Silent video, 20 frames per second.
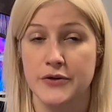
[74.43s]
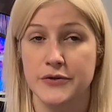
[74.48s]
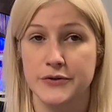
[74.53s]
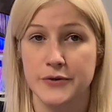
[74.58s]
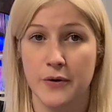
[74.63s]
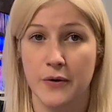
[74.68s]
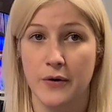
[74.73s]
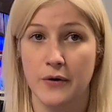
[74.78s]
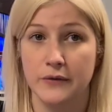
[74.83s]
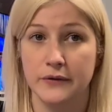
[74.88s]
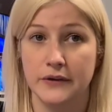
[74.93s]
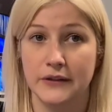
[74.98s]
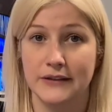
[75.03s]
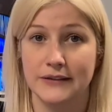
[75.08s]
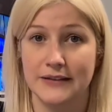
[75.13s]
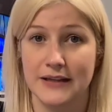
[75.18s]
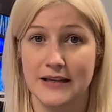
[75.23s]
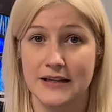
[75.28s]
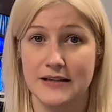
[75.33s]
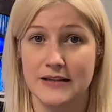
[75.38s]

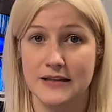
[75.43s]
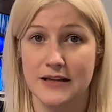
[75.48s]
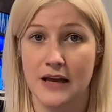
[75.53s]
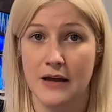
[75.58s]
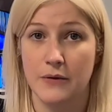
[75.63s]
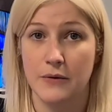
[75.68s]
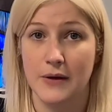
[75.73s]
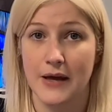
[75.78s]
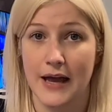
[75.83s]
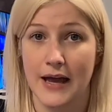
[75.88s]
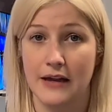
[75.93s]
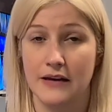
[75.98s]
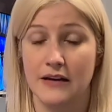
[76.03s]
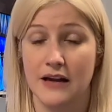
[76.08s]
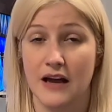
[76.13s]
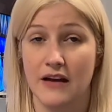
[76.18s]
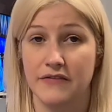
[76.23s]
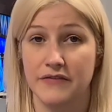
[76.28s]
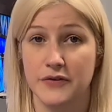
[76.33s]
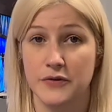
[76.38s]
Scotland is now in
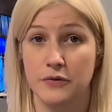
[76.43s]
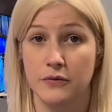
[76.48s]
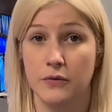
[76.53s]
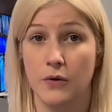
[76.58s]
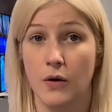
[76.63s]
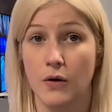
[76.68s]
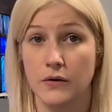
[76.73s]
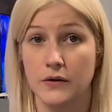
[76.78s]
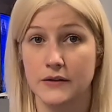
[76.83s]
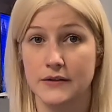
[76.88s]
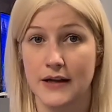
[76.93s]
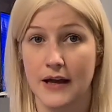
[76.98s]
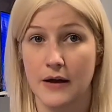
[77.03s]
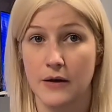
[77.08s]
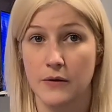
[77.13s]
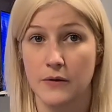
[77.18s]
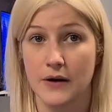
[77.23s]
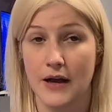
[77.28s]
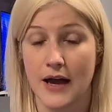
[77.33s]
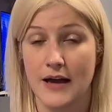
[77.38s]
a full
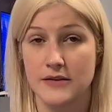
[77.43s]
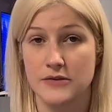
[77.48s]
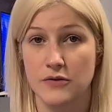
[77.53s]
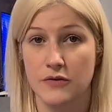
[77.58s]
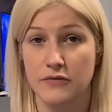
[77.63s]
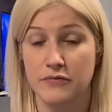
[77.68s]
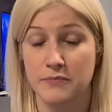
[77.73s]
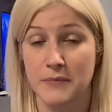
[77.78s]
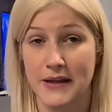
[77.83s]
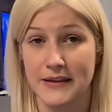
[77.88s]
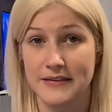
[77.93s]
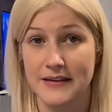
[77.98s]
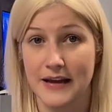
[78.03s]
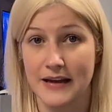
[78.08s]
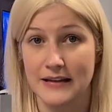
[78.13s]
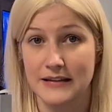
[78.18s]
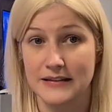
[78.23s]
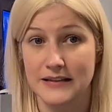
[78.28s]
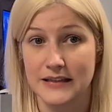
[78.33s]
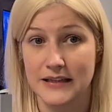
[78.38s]
lockdown as of
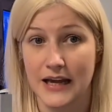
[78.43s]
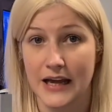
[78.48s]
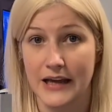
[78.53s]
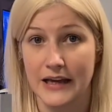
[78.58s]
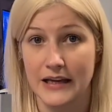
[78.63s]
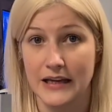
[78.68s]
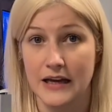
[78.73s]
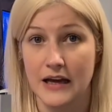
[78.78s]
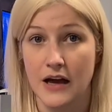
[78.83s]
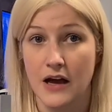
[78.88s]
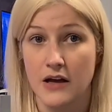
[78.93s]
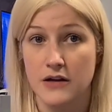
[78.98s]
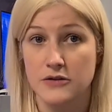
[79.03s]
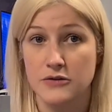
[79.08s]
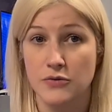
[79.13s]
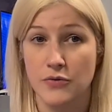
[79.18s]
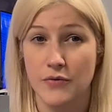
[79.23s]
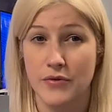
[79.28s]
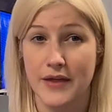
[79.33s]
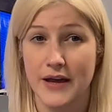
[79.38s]
midnight tonight.
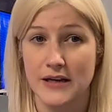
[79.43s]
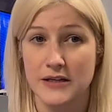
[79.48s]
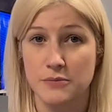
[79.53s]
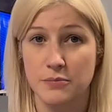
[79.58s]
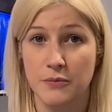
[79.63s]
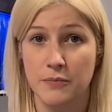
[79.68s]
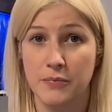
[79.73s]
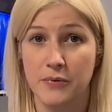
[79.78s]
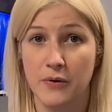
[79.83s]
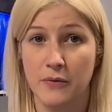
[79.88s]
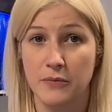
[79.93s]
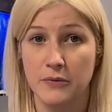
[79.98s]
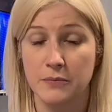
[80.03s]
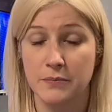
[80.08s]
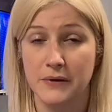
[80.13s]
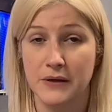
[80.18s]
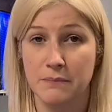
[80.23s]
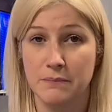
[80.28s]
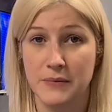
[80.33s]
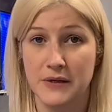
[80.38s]
So this will
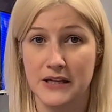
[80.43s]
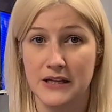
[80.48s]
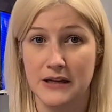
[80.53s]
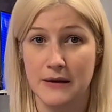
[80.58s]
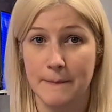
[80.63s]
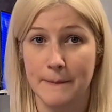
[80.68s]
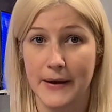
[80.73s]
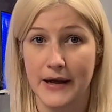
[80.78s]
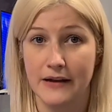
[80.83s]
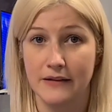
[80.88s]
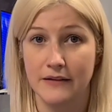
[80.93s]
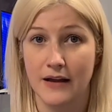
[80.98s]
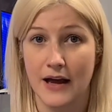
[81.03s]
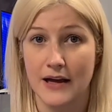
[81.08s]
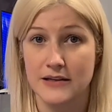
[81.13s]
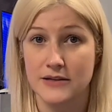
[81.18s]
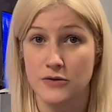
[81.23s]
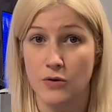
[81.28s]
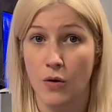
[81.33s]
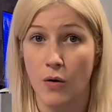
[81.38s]
probably be my
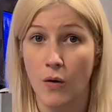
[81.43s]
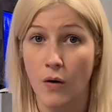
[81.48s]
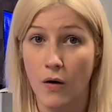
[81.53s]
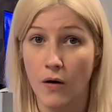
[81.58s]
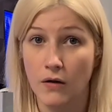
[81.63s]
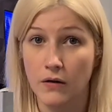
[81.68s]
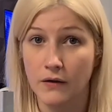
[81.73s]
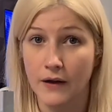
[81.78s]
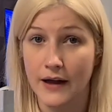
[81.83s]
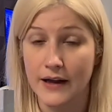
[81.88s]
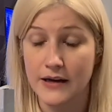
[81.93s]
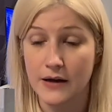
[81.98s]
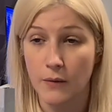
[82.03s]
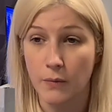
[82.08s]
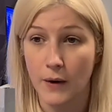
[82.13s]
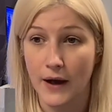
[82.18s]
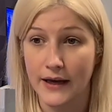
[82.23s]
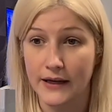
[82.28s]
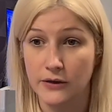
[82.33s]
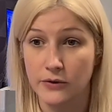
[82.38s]
last haul in a
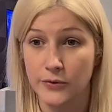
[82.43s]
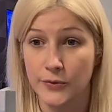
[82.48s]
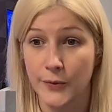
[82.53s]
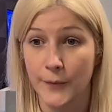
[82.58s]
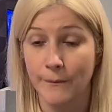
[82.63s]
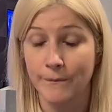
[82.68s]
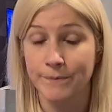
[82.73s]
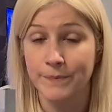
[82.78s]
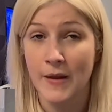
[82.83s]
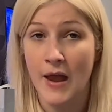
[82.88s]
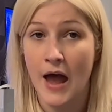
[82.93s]
while.